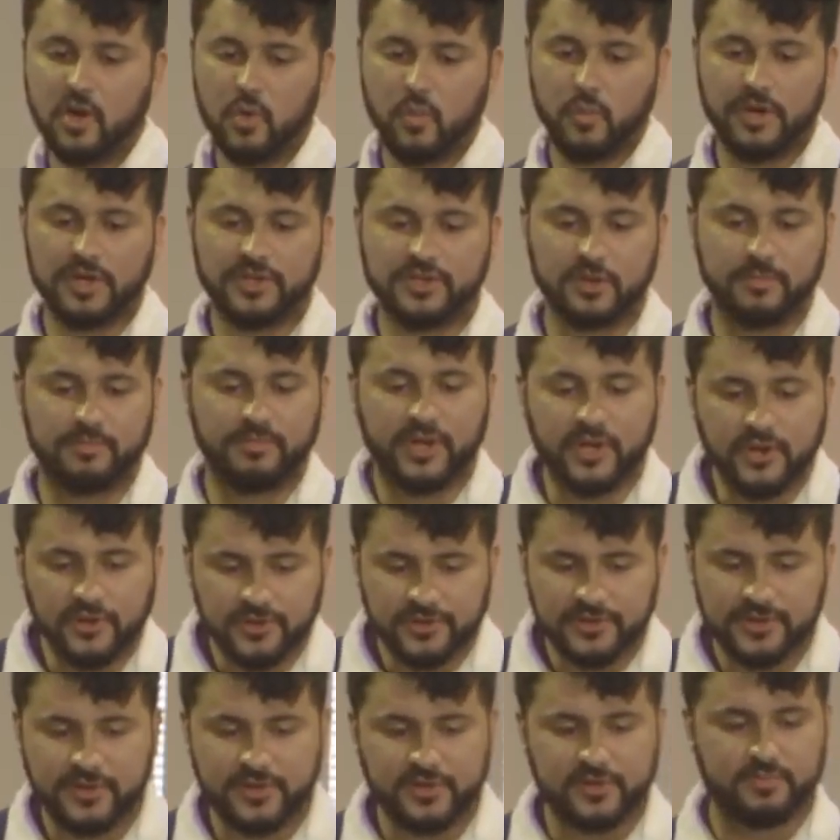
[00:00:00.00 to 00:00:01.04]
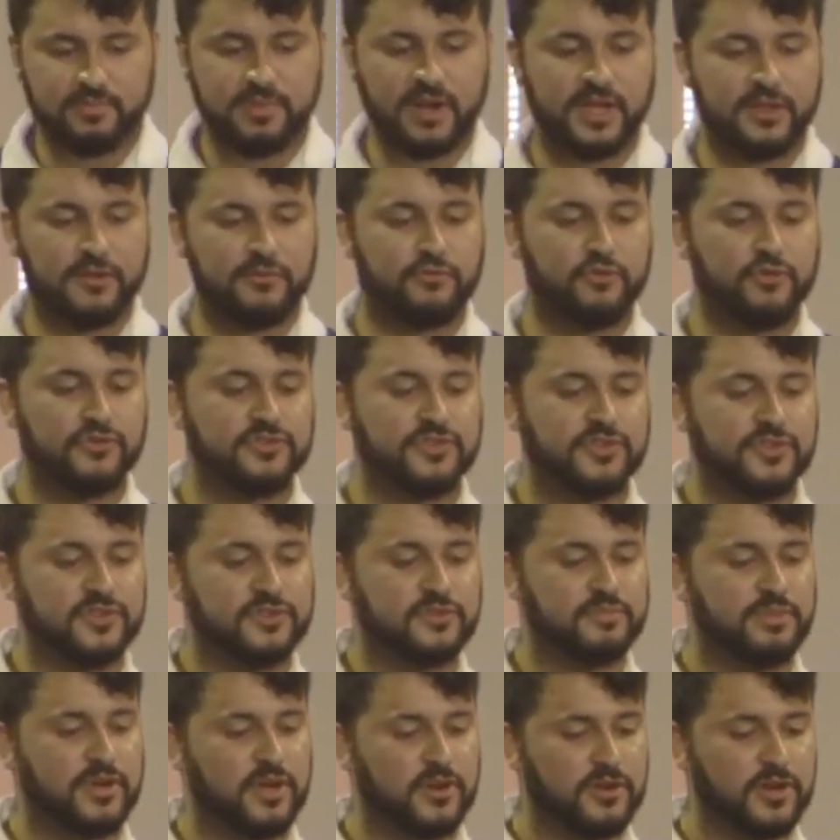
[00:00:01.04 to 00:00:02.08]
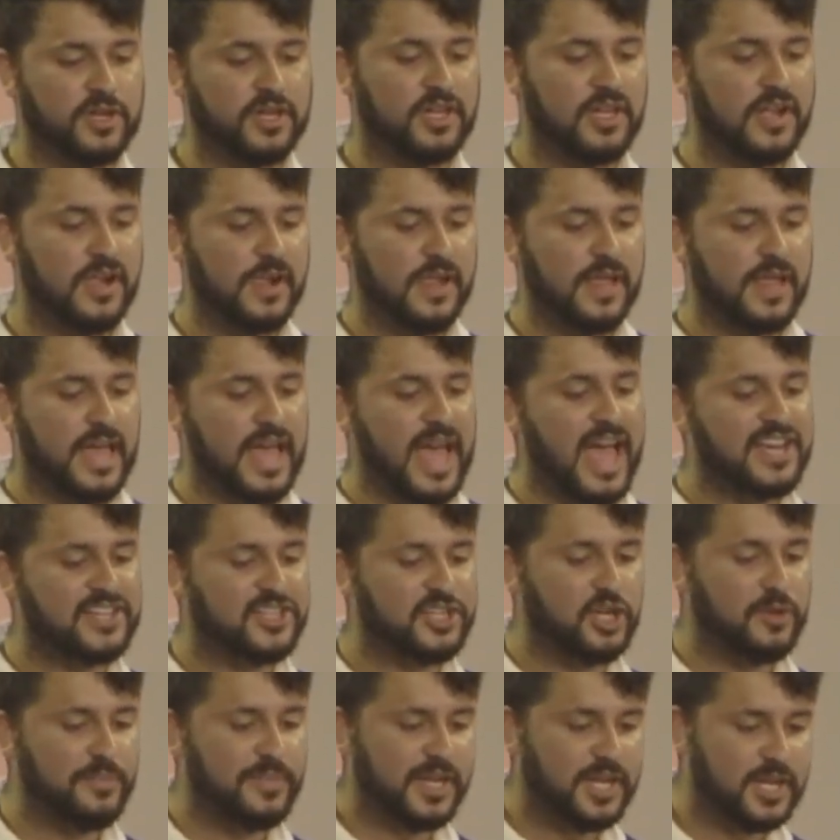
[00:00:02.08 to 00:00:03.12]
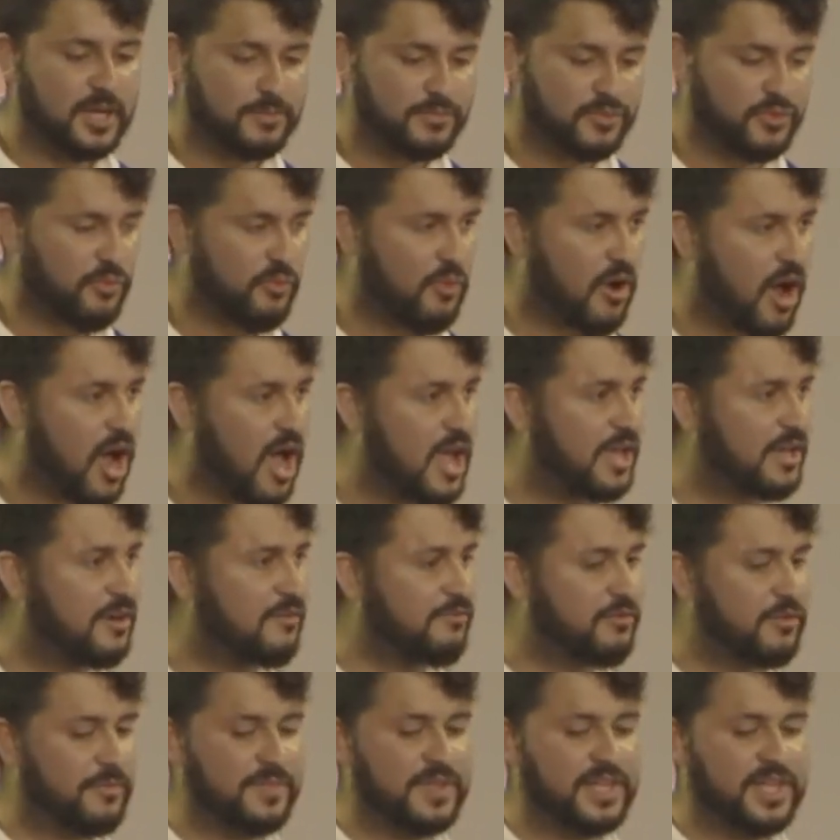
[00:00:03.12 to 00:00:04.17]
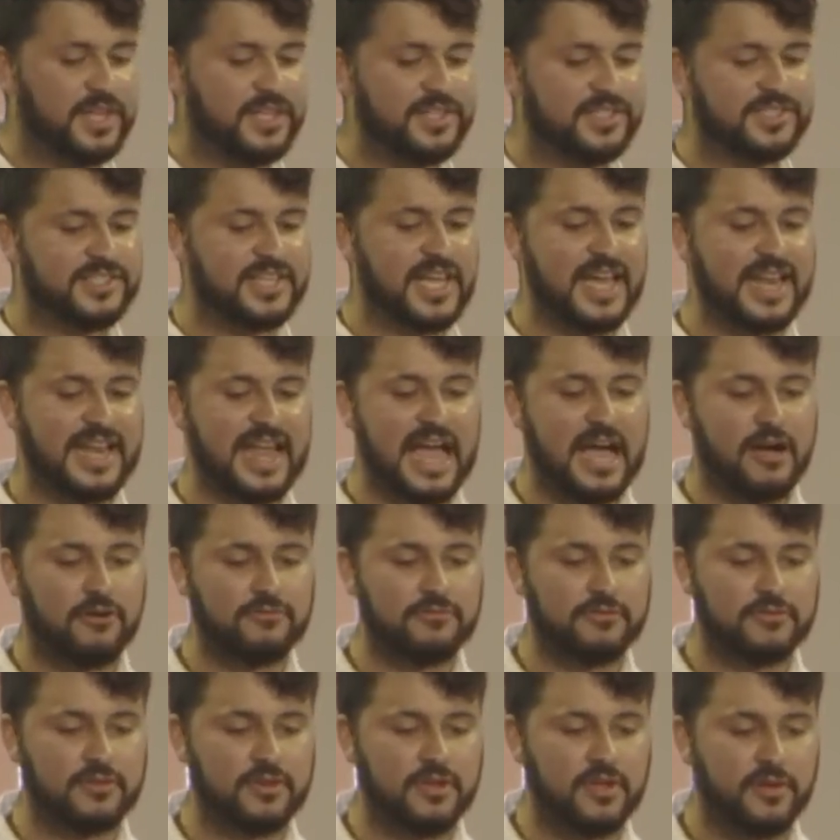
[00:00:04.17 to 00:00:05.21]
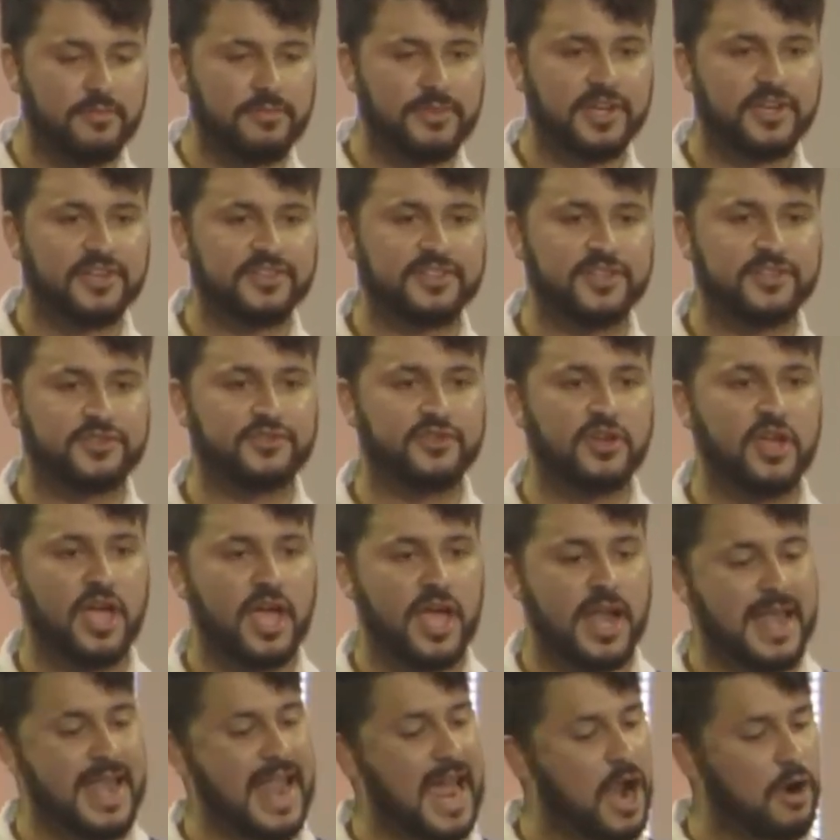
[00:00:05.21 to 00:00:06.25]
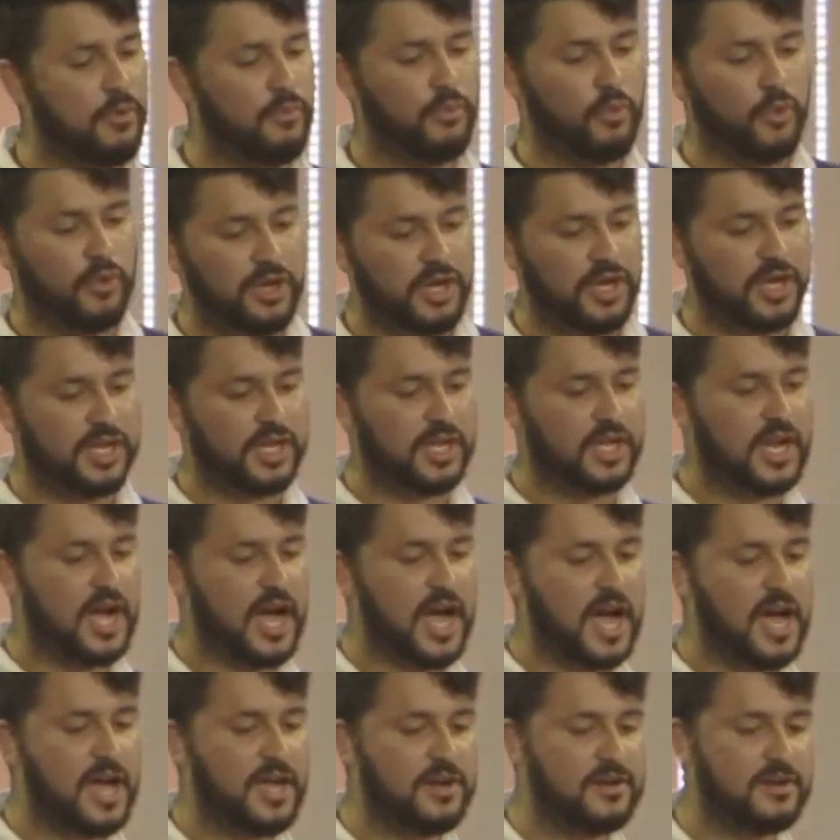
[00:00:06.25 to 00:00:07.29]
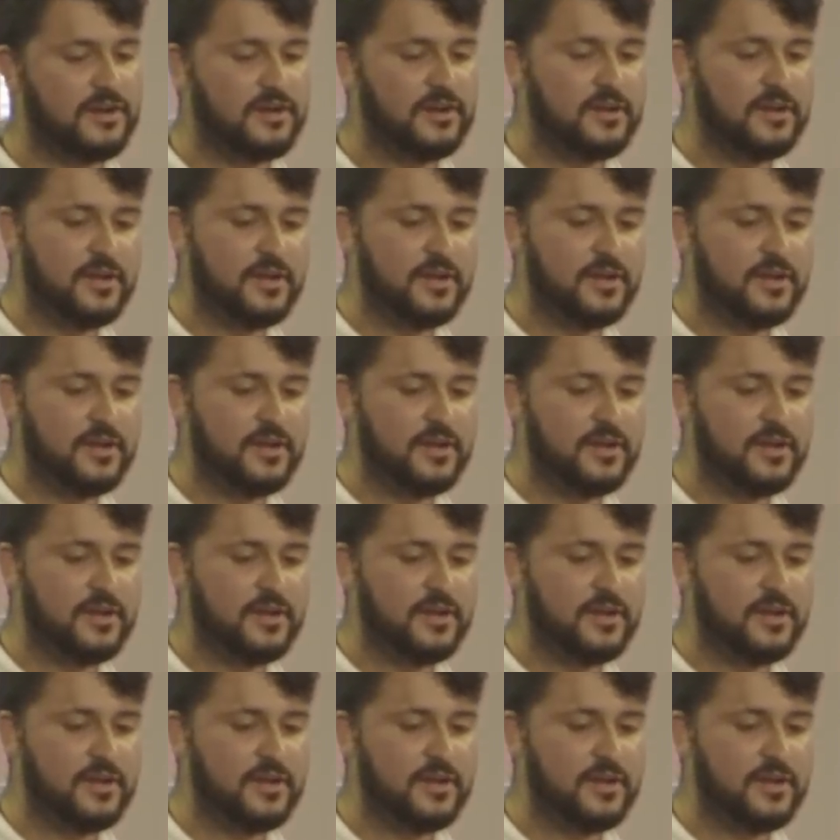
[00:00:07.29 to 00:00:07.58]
which appears to display the fruits of the Spirit, actually becomes rotten from the inside out, because it's not rooted in God,